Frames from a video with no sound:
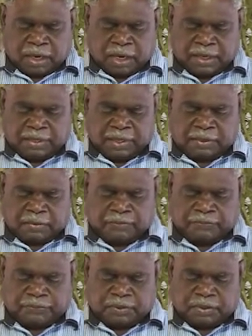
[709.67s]
I
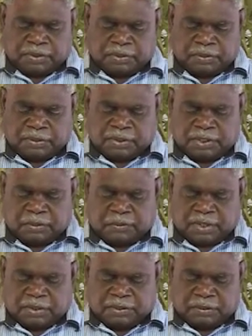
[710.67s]
know she
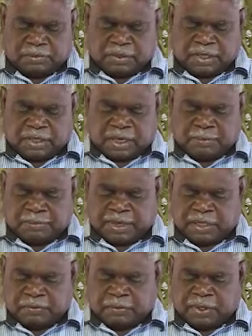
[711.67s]
wants to build a
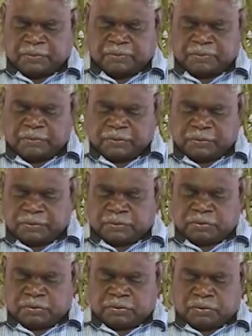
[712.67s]
pathway for
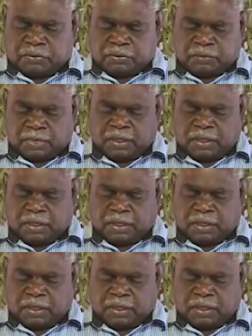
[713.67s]
Yolngu